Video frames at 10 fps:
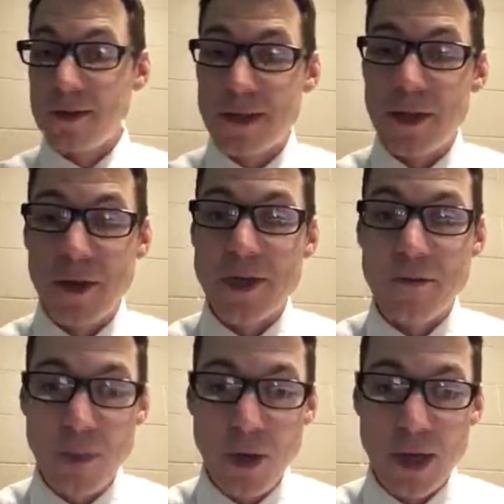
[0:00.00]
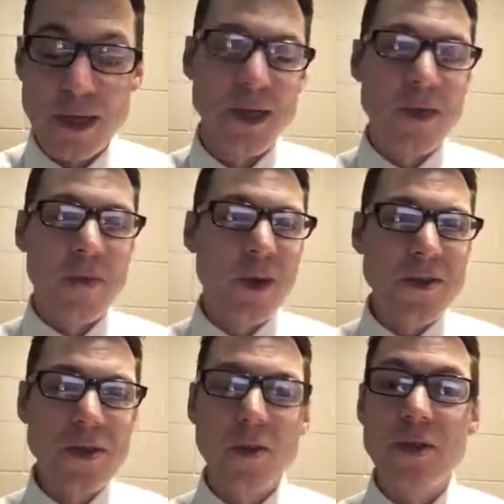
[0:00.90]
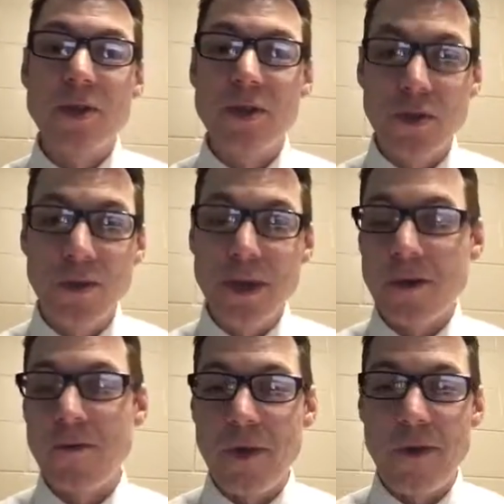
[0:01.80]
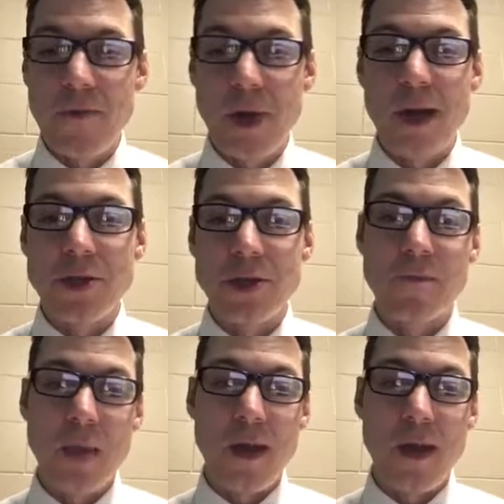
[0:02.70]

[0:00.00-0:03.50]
the series of books, but also the stories are very much